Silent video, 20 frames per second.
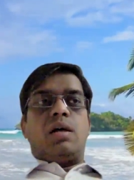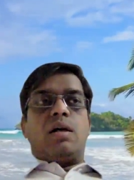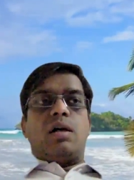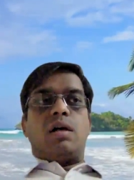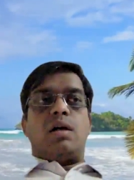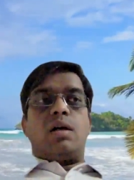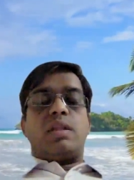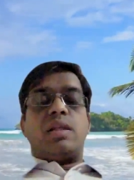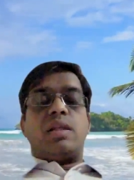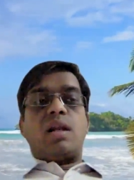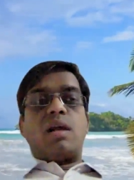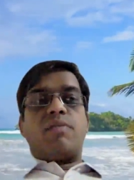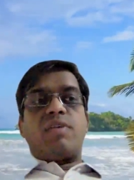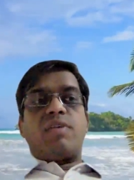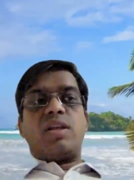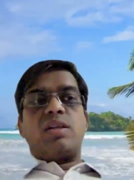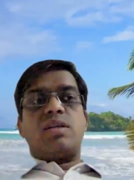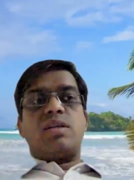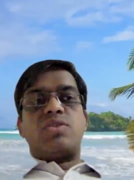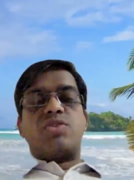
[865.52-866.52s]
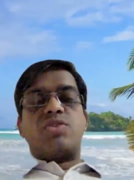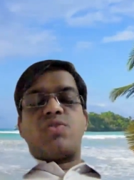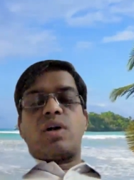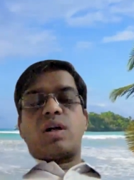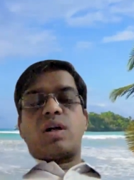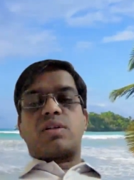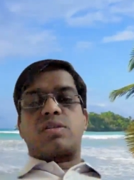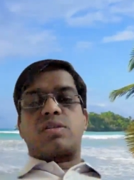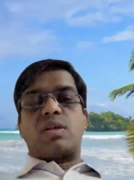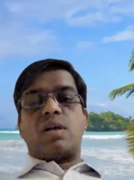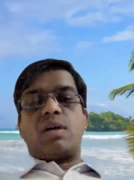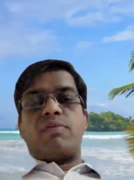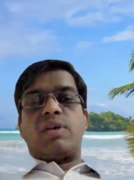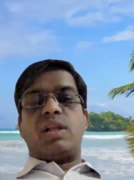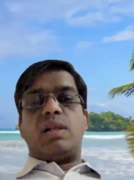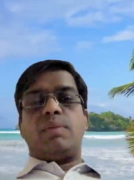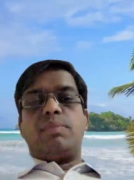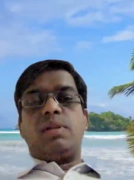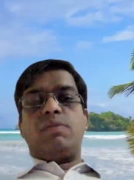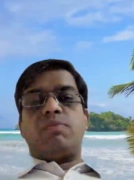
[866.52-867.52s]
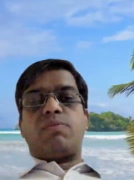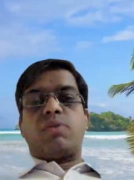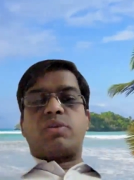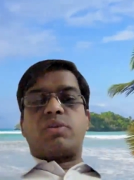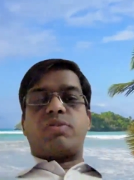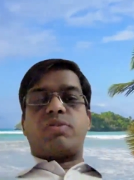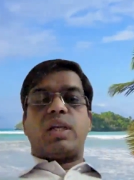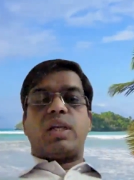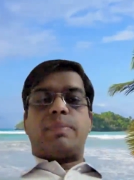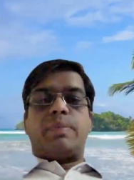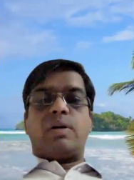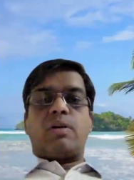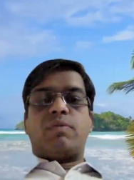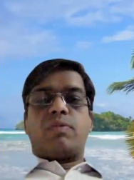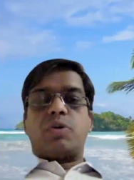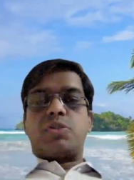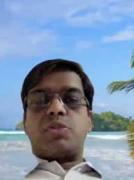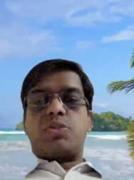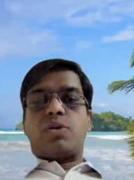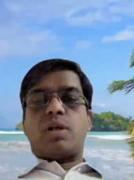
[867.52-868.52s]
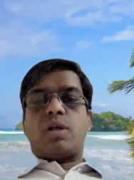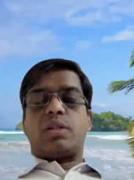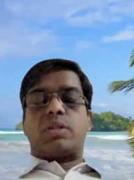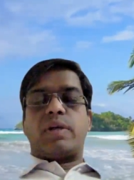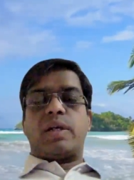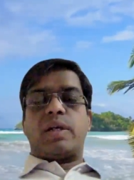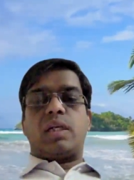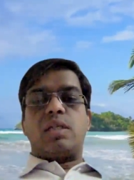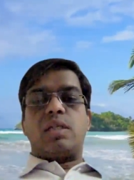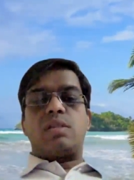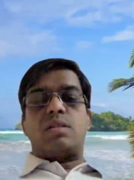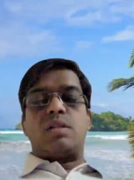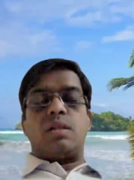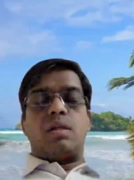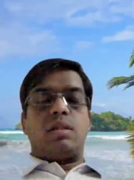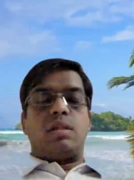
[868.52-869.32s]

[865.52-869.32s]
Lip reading: There are various drugs available for the treatment of osteoarthritis.